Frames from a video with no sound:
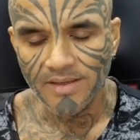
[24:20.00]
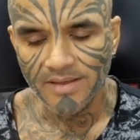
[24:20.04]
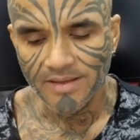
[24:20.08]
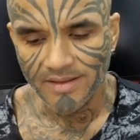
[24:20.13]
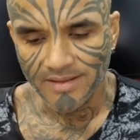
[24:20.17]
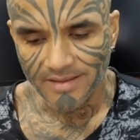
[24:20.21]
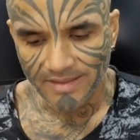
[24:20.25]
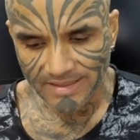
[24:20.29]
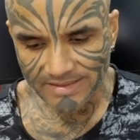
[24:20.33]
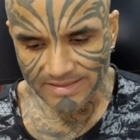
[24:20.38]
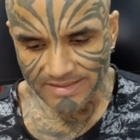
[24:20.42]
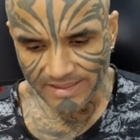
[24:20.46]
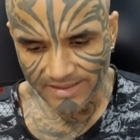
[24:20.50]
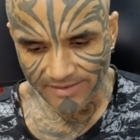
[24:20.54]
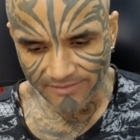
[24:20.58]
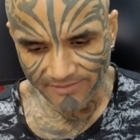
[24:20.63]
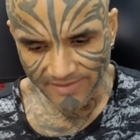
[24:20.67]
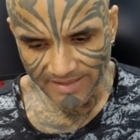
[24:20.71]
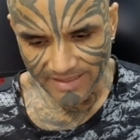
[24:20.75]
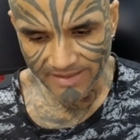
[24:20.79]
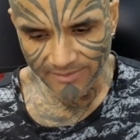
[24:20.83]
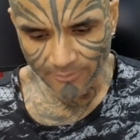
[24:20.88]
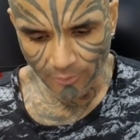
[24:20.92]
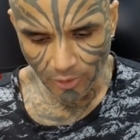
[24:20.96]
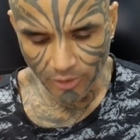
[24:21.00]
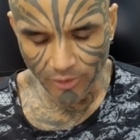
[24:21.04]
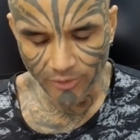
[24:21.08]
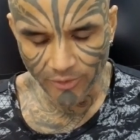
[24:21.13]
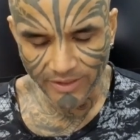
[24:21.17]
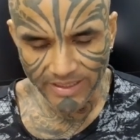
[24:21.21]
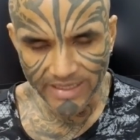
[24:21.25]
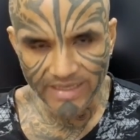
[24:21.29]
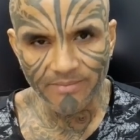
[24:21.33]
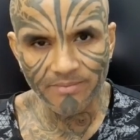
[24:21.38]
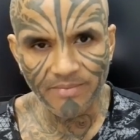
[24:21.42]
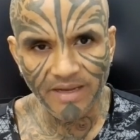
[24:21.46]
let's say when i want to
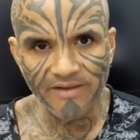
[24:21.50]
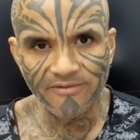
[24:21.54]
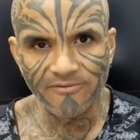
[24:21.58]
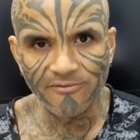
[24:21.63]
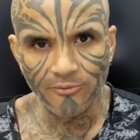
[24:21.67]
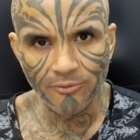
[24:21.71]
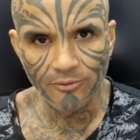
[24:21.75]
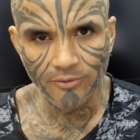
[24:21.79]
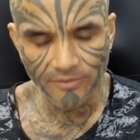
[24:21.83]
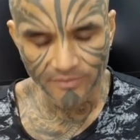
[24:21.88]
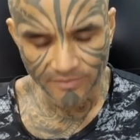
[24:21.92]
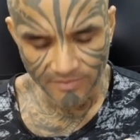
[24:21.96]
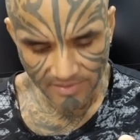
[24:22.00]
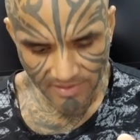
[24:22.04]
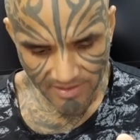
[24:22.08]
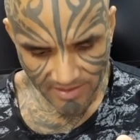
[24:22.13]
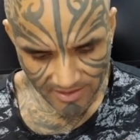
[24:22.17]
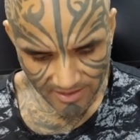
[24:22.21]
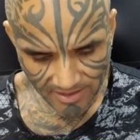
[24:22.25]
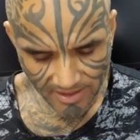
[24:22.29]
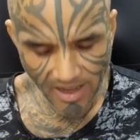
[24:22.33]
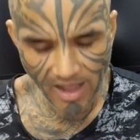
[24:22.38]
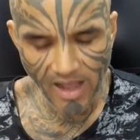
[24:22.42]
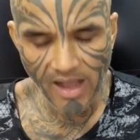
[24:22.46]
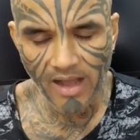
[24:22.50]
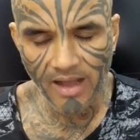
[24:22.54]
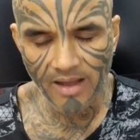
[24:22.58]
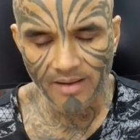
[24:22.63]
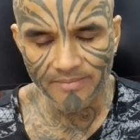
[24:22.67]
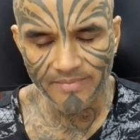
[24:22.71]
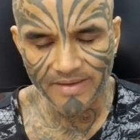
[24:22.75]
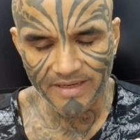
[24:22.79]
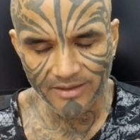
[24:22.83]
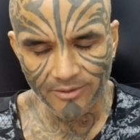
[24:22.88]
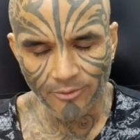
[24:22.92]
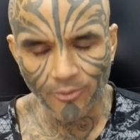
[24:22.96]
eat my food
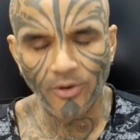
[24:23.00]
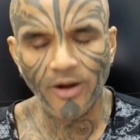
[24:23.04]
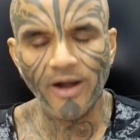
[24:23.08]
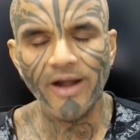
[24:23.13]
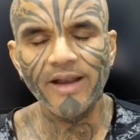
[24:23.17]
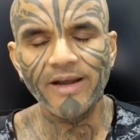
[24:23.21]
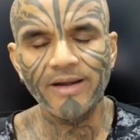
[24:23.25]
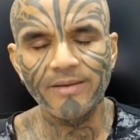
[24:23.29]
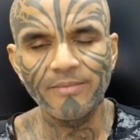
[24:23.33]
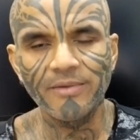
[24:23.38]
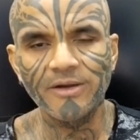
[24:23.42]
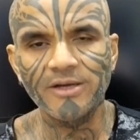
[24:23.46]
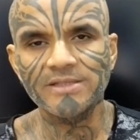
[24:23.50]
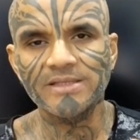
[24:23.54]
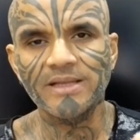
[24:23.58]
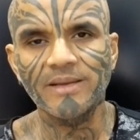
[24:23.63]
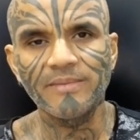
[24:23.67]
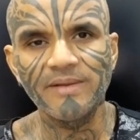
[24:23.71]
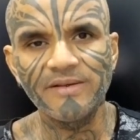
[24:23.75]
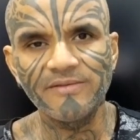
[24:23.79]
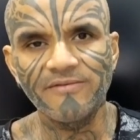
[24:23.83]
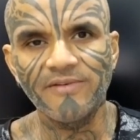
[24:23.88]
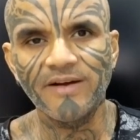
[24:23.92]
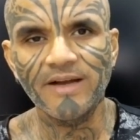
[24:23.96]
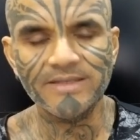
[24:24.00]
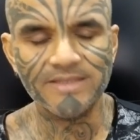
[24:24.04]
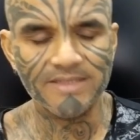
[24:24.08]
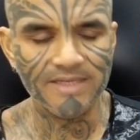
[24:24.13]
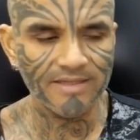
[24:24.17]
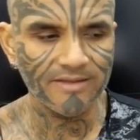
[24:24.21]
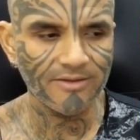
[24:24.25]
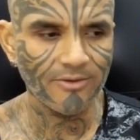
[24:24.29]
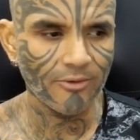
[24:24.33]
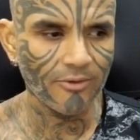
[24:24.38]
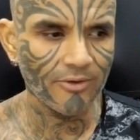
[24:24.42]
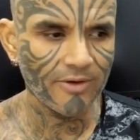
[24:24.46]
calm and quiet because i've been
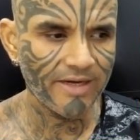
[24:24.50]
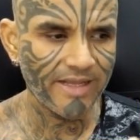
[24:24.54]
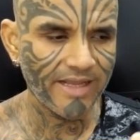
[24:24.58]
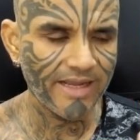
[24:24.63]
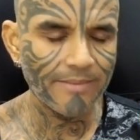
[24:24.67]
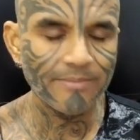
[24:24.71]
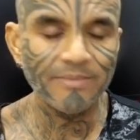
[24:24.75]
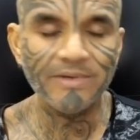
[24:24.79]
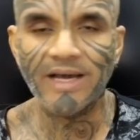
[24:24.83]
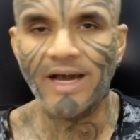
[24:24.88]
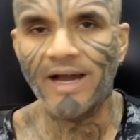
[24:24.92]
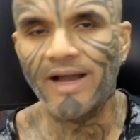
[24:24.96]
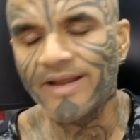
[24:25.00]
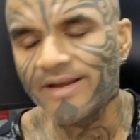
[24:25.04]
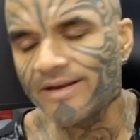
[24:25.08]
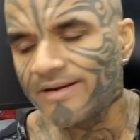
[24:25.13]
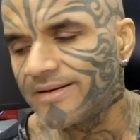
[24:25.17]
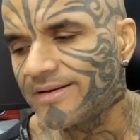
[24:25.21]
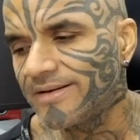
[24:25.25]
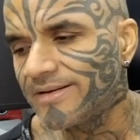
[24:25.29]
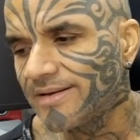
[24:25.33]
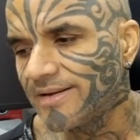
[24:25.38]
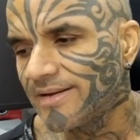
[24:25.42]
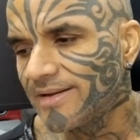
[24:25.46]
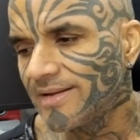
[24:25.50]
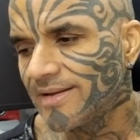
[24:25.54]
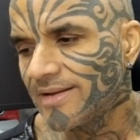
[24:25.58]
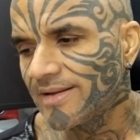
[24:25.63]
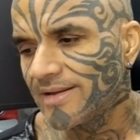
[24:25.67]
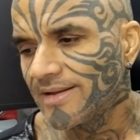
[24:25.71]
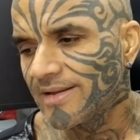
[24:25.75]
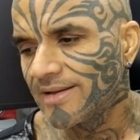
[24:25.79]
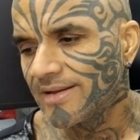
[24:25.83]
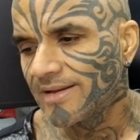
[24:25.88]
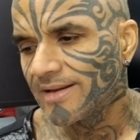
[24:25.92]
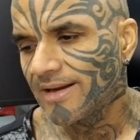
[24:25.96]
fasting the whole day i'm tired
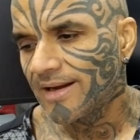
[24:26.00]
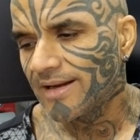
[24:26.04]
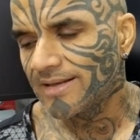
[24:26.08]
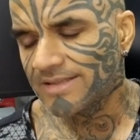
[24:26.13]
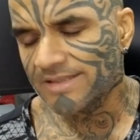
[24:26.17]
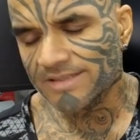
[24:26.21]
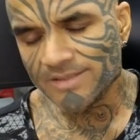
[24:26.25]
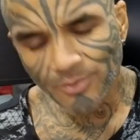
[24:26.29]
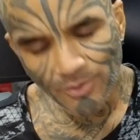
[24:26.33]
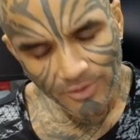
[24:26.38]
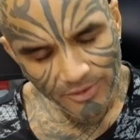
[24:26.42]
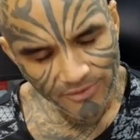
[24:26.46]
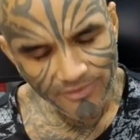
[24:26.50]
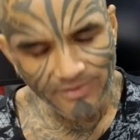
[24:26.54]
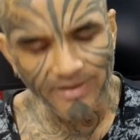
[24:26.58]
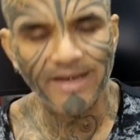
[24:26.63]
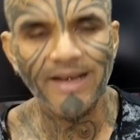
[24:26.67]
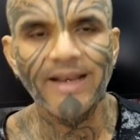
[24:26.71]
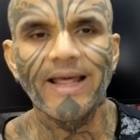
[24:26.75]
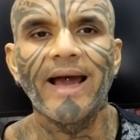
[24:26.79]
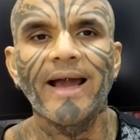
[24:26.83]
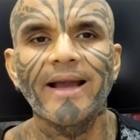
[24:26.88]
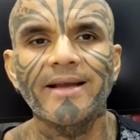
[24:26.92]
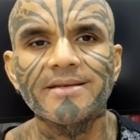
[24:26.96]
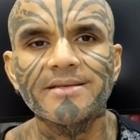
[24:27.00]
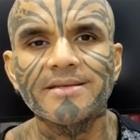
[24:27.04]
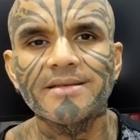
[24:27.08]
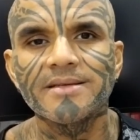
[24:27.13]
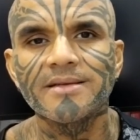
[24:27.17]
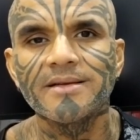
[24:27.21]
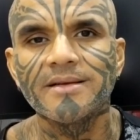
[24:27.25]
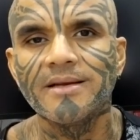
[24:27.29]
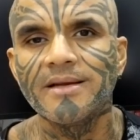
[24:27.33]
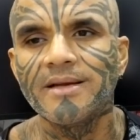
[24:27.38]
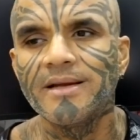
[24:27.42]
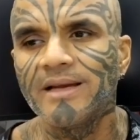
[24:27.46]
i just want to relax
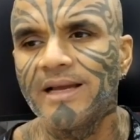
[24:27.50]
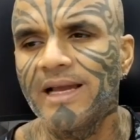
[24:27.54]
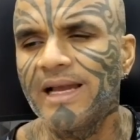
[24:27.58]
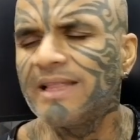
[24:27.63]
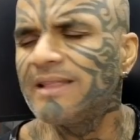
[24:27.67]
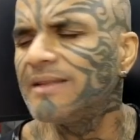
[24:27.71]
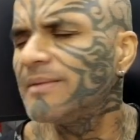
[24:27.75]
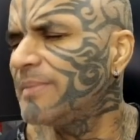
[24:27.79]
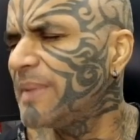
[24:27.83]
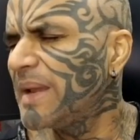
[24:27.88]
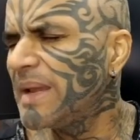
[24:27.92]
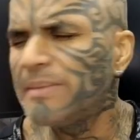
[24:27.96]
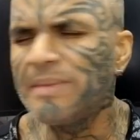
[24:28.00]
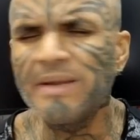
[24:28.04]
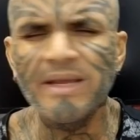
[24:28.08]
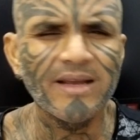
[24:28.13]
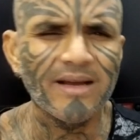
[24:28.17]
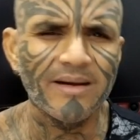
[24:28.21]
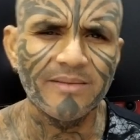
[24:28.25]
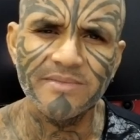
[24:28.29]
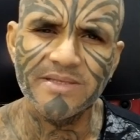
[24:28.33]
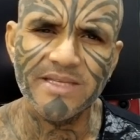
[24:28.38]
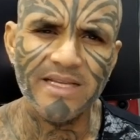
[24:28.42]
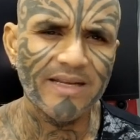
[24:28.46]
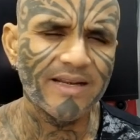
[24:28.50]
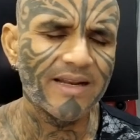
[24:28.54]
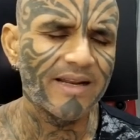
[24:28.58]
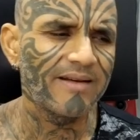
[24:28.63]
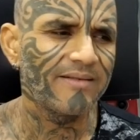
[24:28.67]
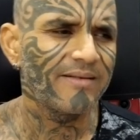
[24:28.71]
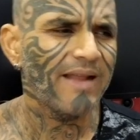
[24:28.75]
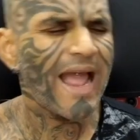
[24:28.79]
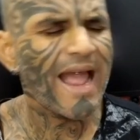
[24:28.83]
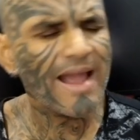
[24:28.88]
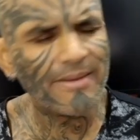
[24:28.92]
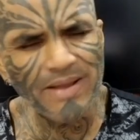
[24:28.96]
and the baby comes in
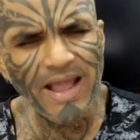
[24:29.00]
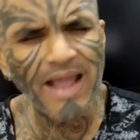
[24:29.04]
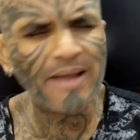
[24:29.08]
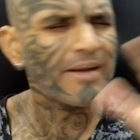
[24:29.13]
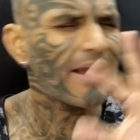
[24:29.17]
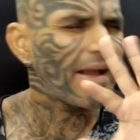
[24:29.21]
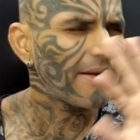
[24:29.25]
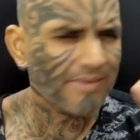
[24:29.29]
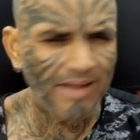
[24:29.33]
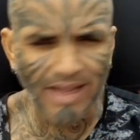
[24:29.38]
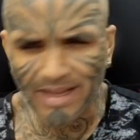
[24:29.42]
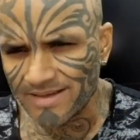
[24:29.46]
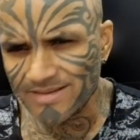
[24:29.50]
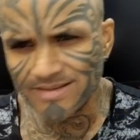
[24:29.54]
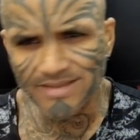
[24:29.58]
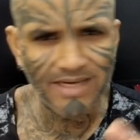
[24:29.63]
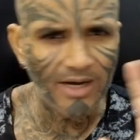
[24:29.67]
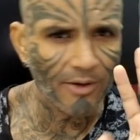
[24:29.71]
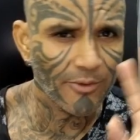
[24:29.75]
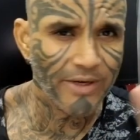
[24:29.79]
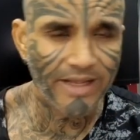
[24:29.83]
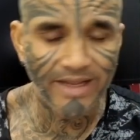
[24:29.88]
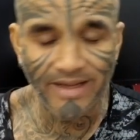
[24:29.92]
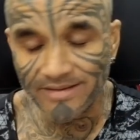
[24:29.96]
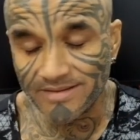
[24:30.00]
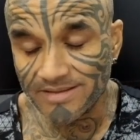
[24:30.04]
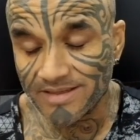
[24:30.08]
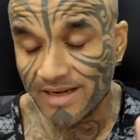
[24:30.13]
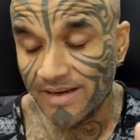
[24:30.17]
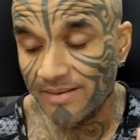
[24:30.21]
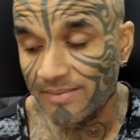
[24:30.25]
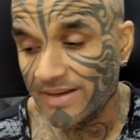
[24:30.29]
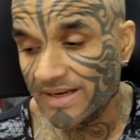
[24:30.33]
and ah, ah, ah, shouting and screaming